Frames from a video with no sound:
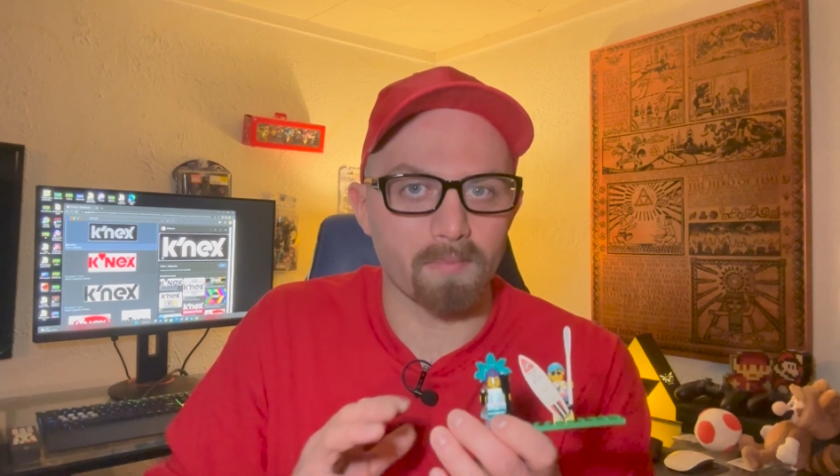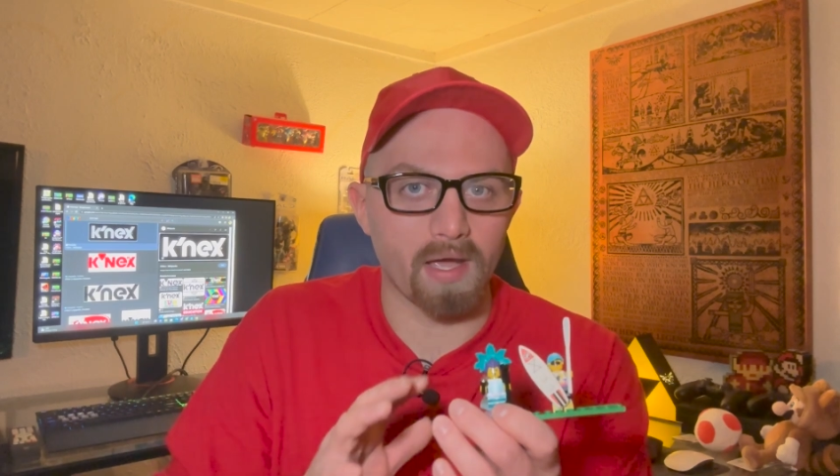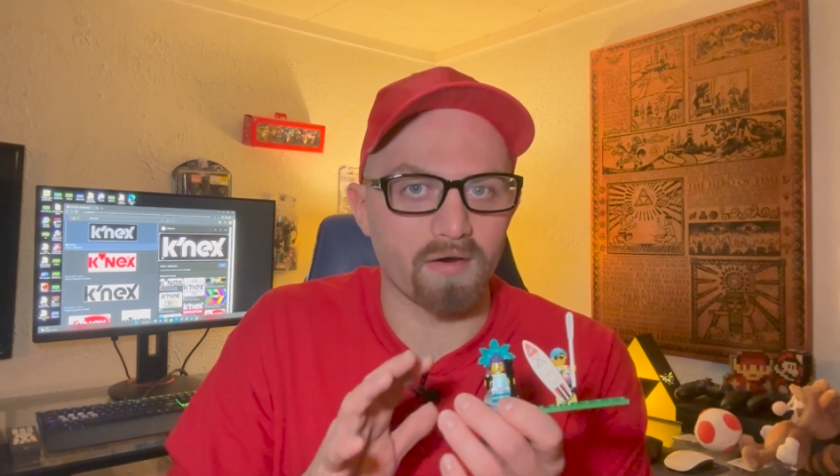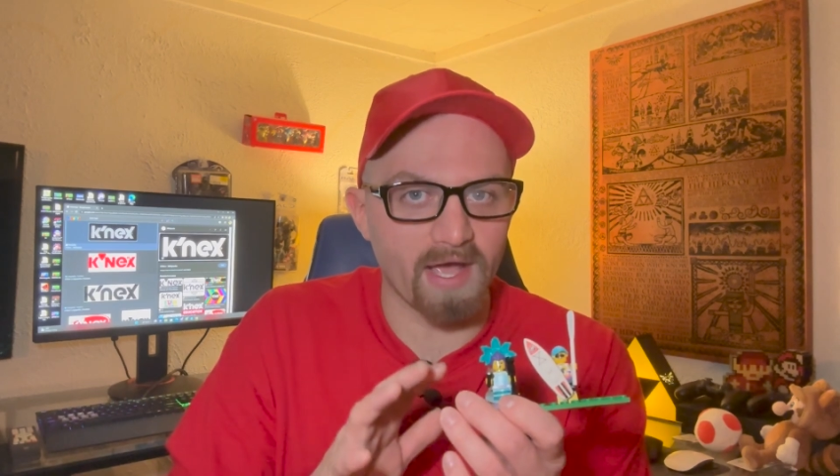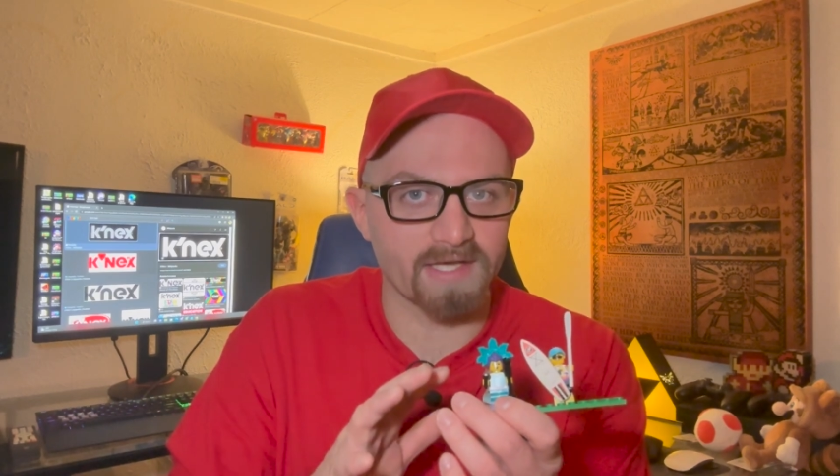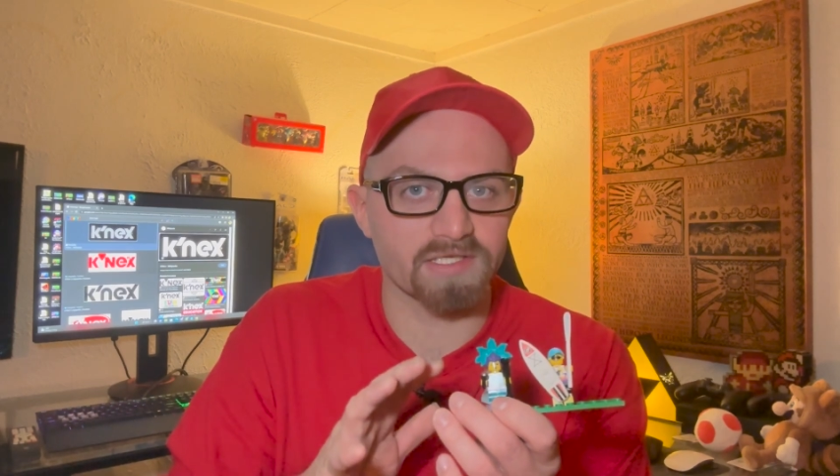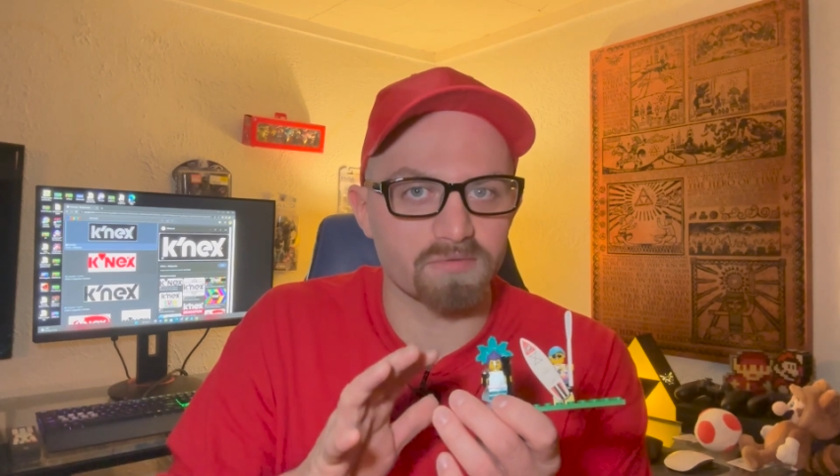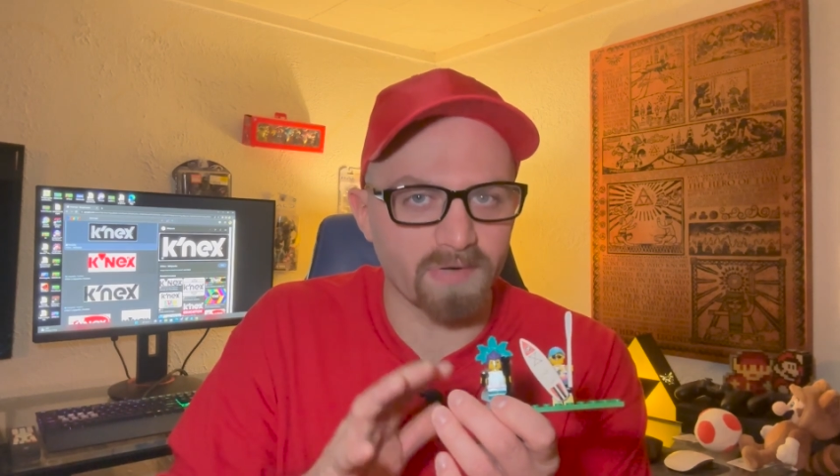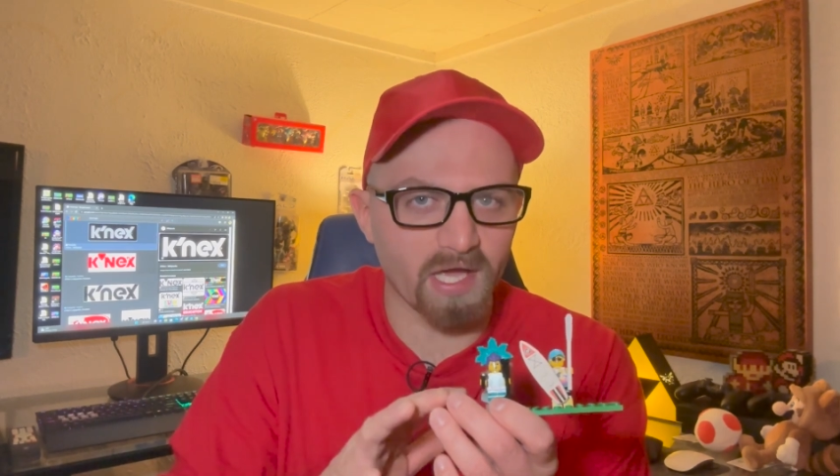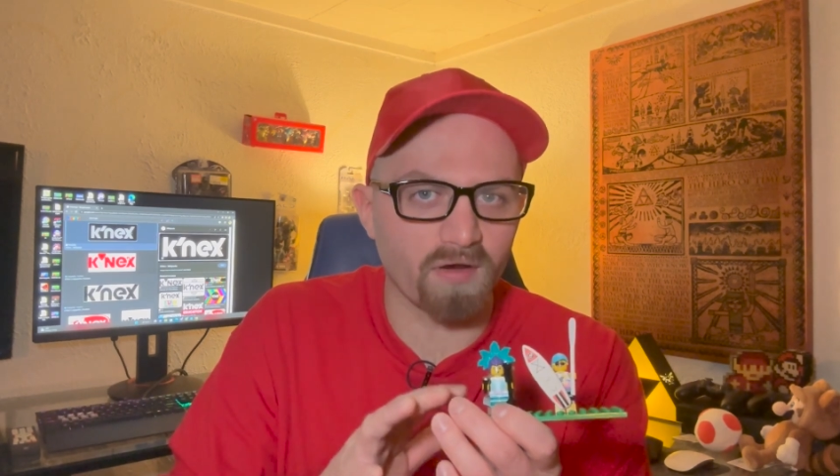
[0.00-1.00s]
my last
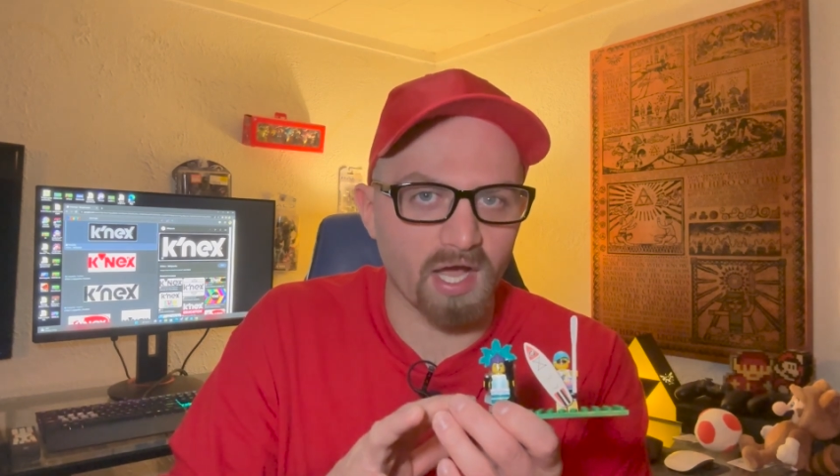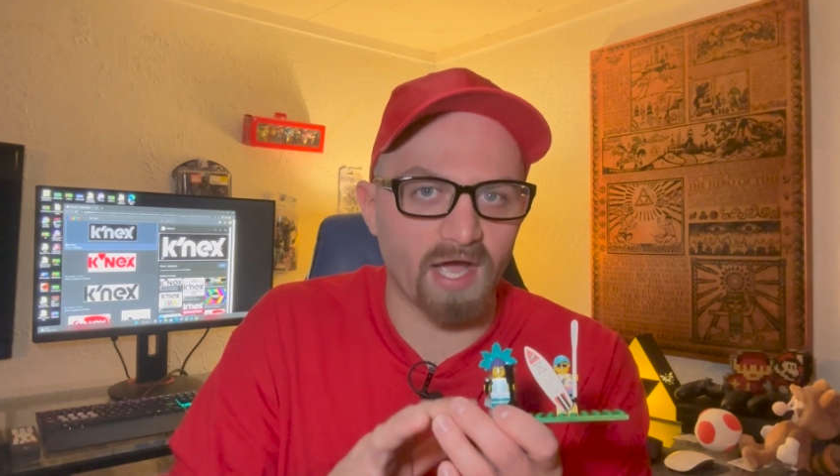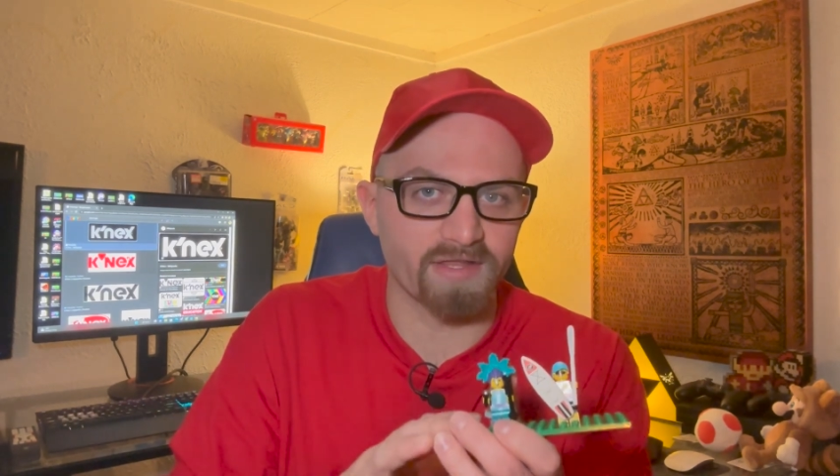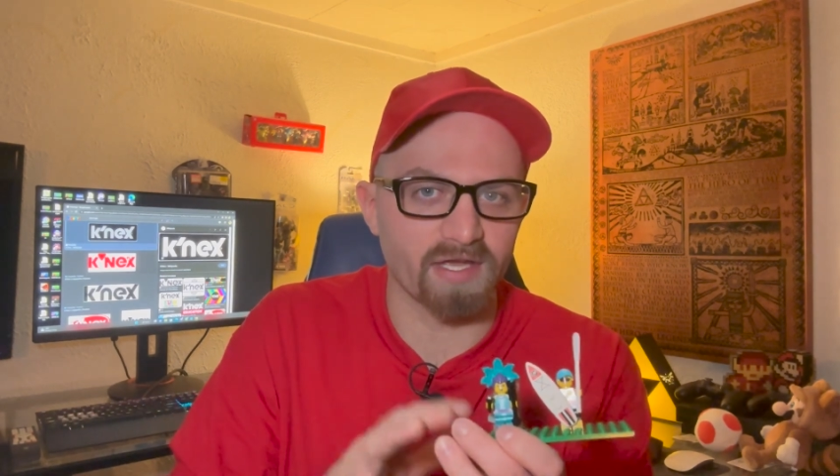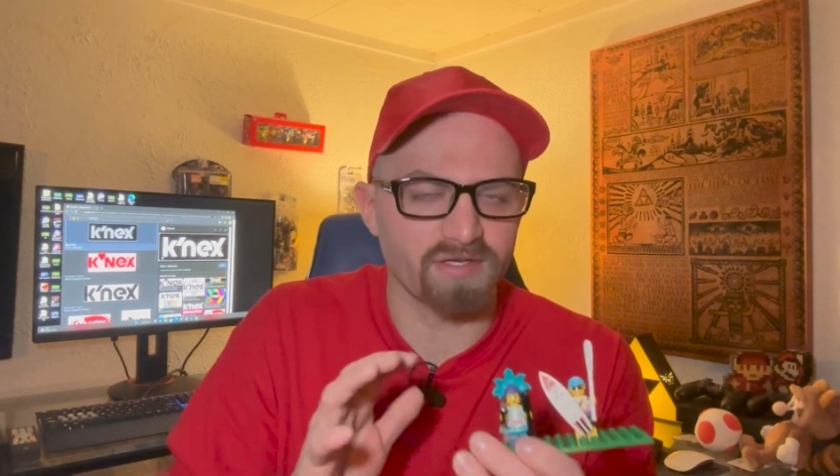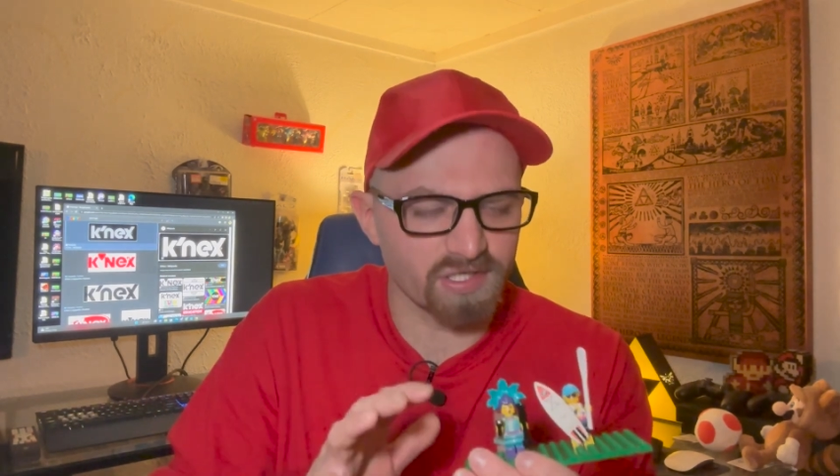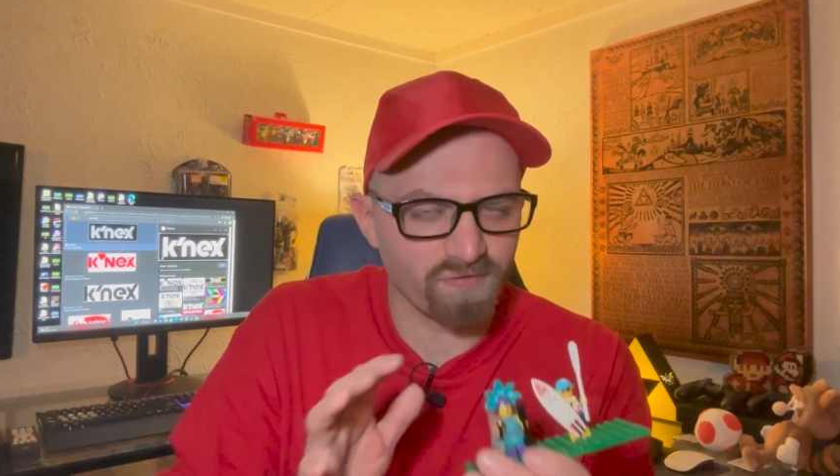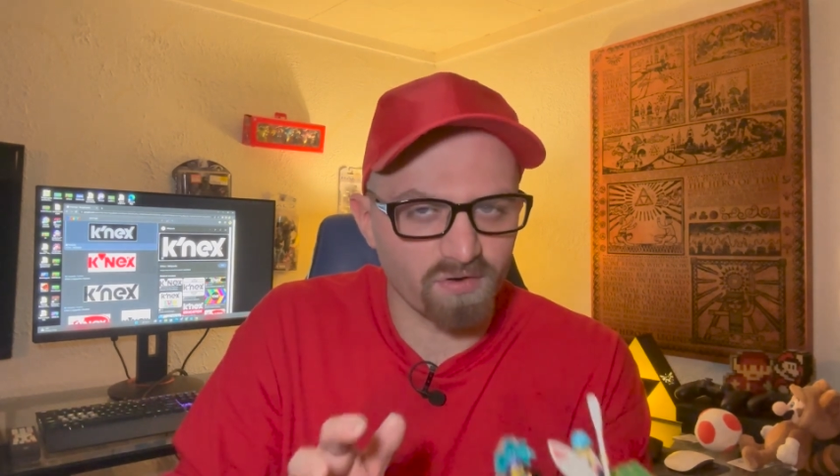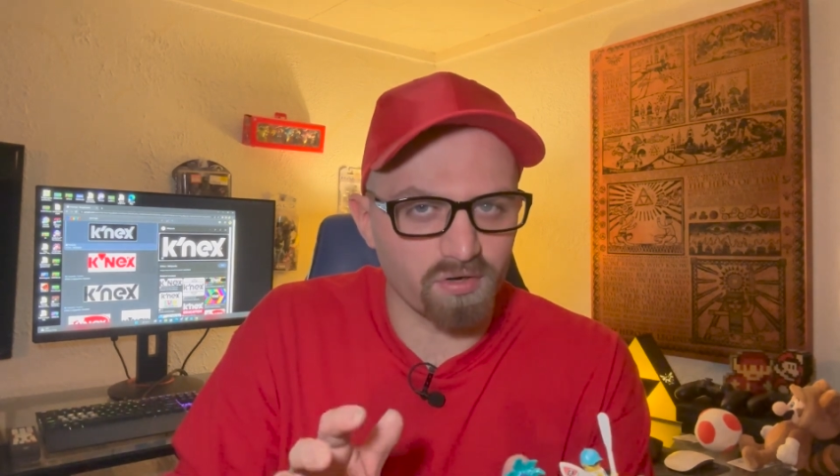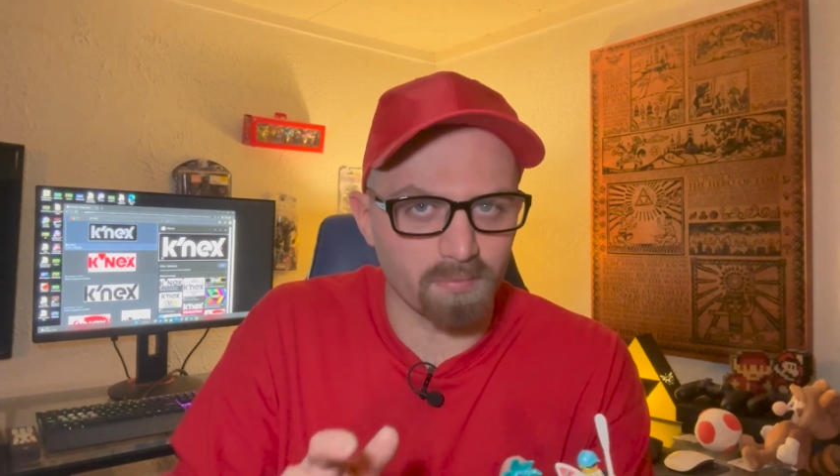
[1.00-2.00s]
LEGO content just
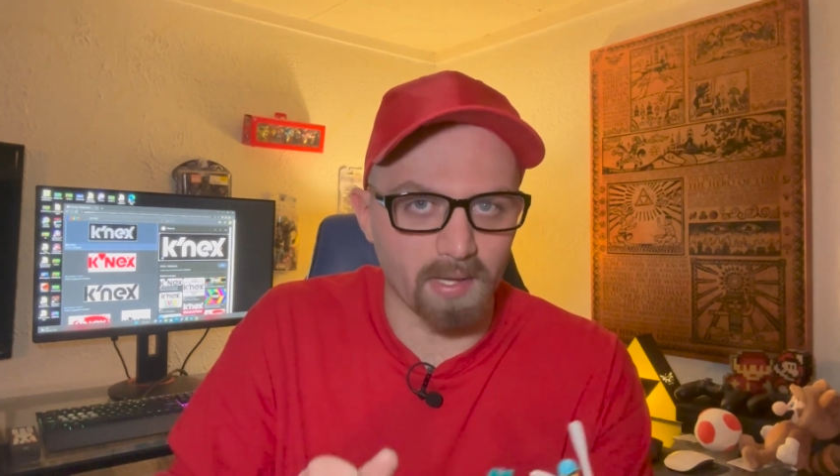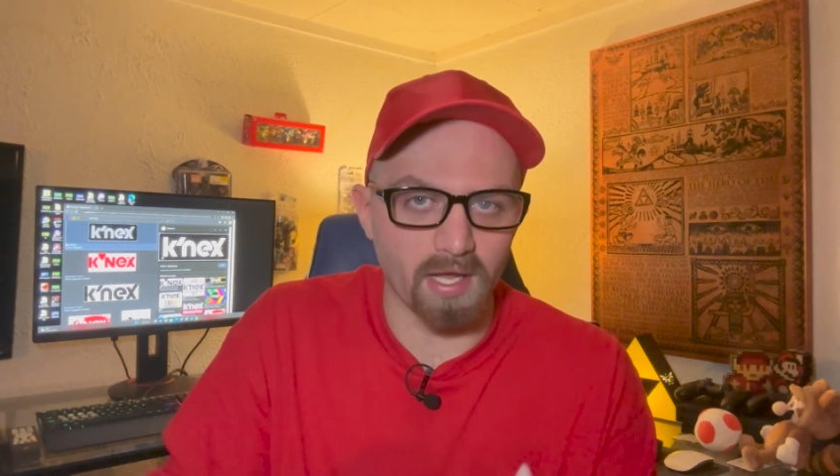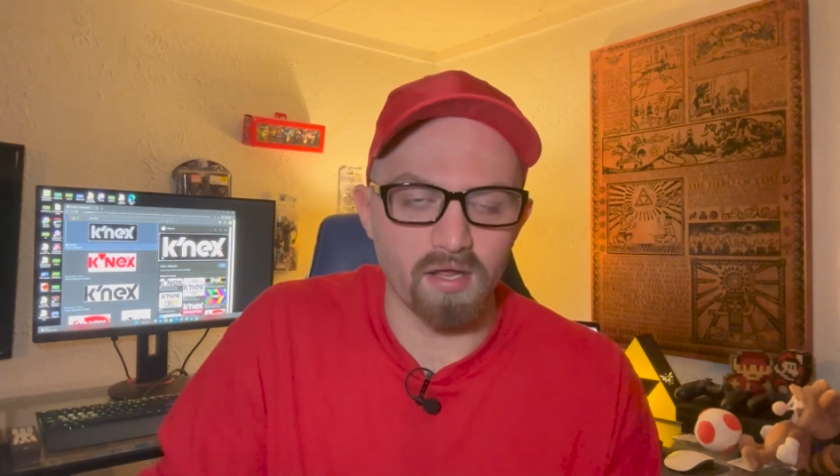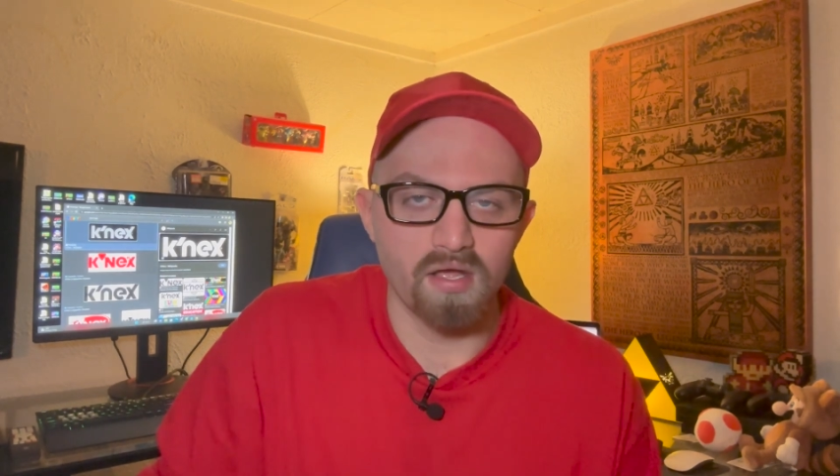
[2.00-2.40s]
for a little bit.